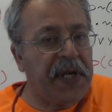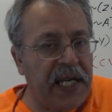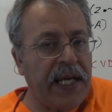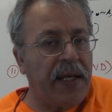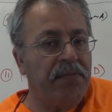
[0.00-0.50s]

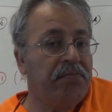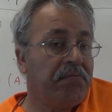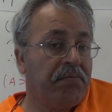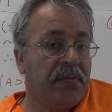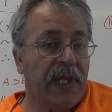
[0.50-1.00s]
P.
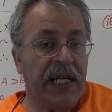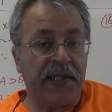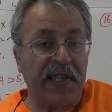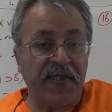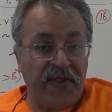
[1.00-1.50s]
It
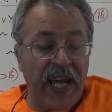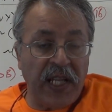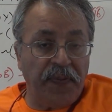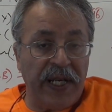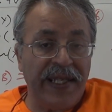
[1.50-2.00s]
is a
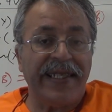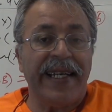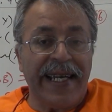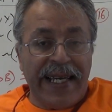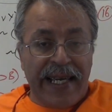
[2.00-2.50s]
statement,
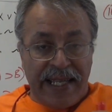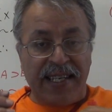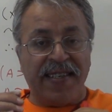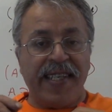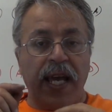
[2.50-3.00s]
the
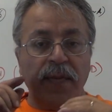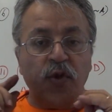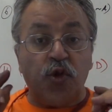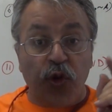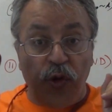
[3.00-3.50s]
same
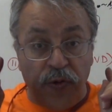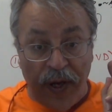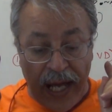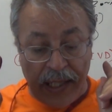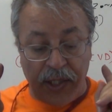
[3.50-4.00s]
truth
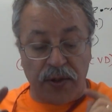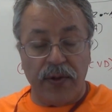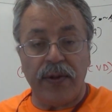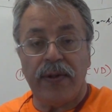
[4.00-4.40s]
value.